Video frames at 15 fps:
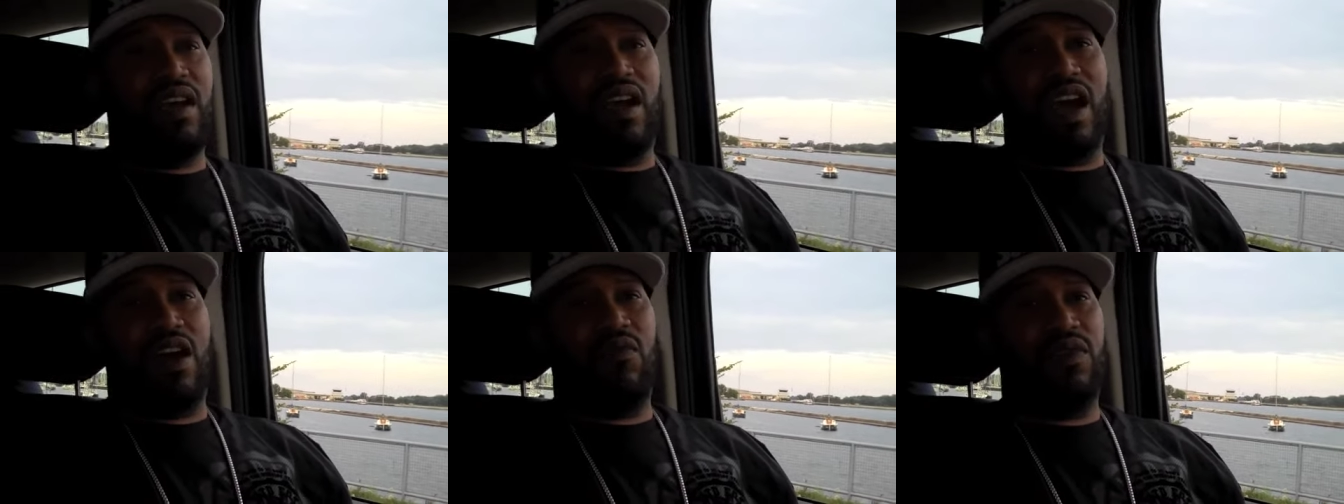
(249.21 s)

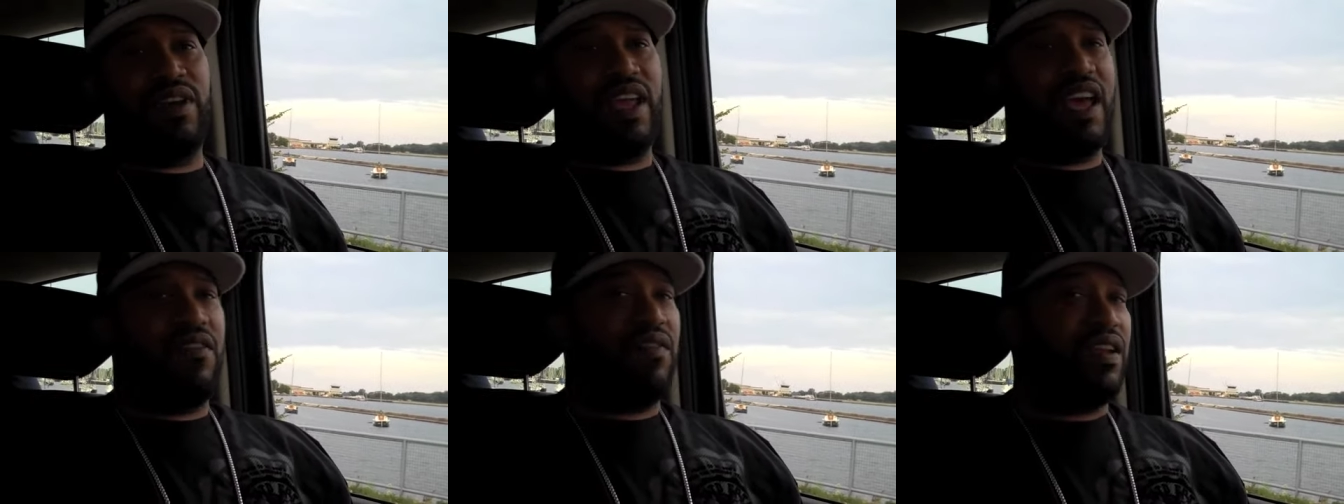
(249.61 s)
I wouldn't
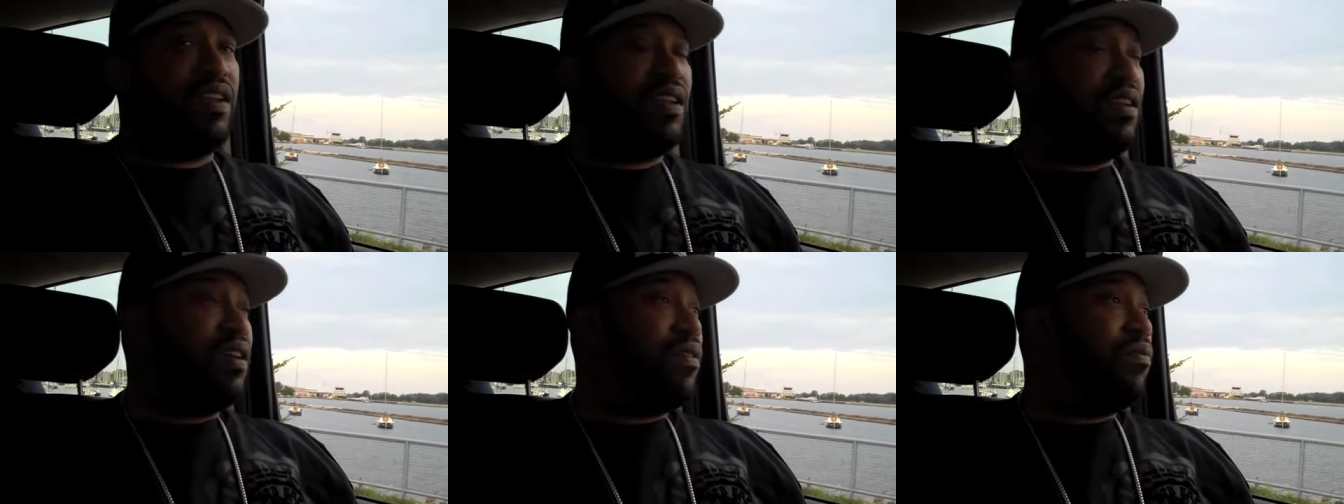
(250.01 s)
have it
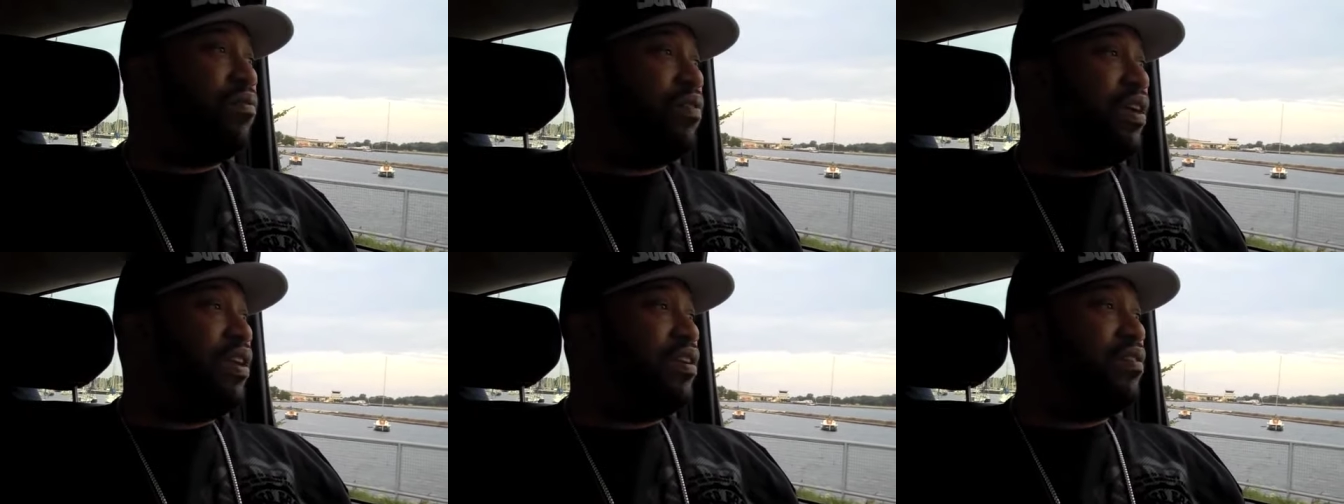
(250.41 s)
any other
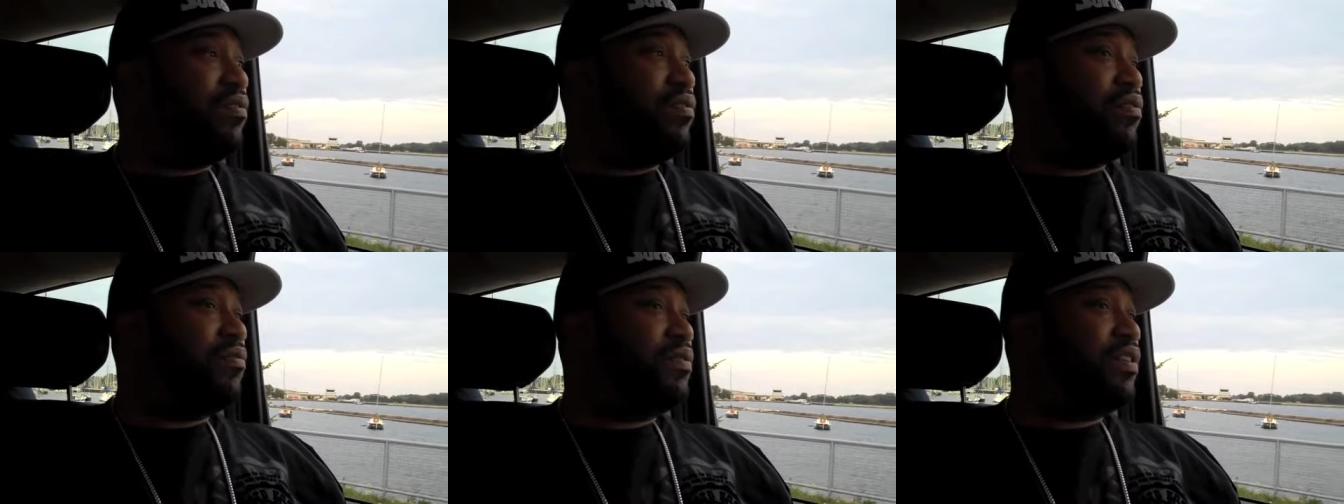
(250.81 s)
way. You
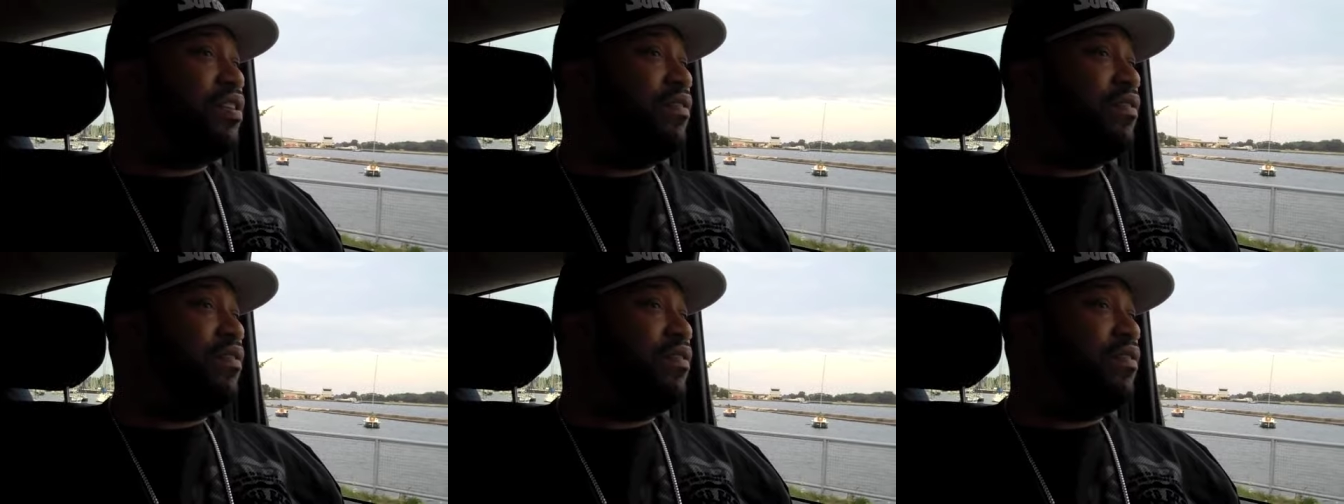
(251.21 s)
know what I'm saying?